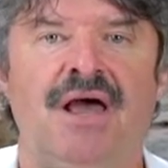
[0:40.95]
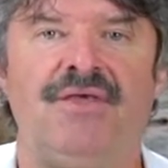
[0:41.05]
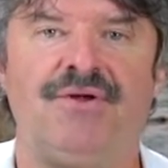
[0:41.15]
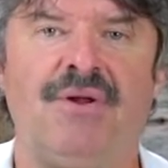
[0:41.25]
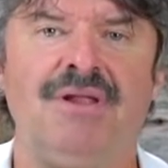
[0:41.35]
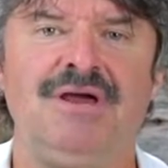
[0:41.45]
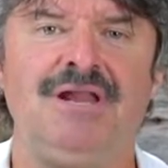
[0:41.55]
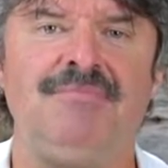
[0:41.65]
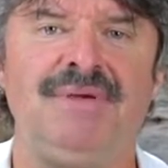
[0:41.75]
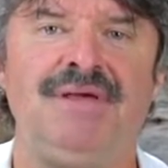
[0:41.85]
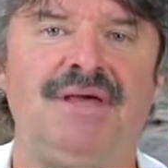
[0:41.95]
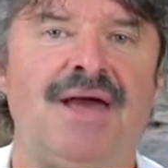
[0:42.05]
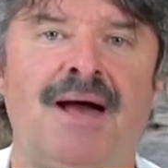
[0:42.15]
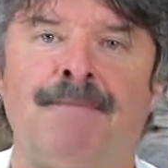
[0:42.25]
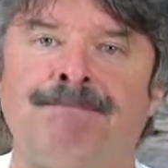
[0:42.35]
they're all going to be
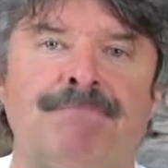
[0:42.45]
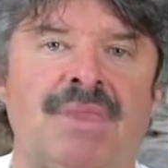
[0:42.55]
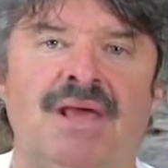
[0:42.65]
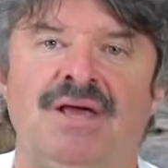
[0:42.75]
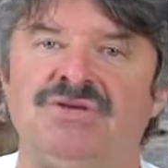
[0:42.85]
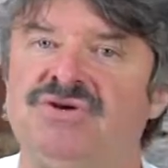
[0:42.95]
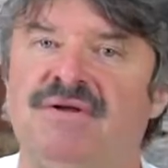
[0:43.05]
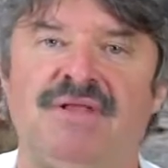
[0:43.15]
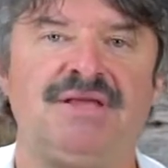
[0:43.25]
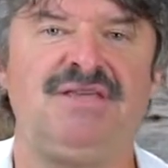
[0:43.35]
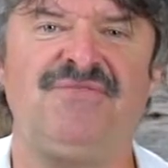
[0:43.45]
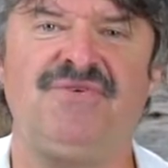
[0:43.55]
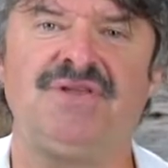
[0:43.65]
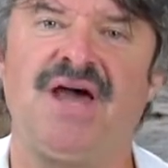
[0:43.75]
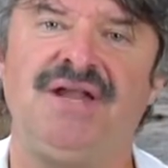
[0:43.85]
sort of like
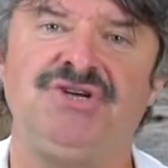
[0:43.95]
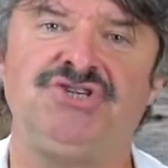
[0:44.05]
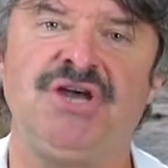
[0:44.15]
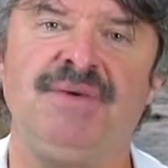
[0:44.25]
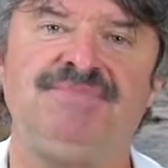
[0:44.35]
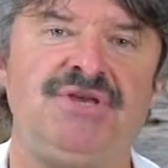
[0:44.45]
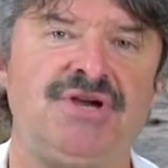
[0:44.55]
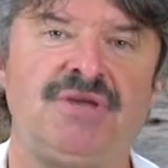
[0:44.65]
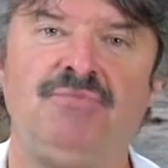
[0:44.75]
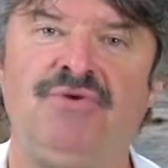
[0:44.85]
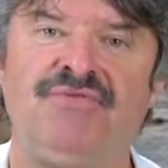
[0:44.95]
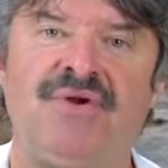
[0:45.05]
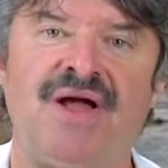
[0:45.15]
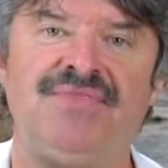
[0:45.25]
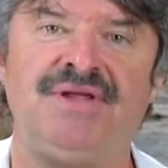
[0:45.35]
different kind of shapes that you can move
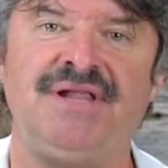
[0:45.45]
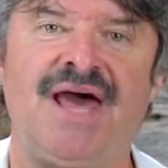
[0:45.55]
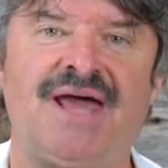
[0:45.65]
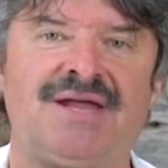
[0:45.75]
around the neck,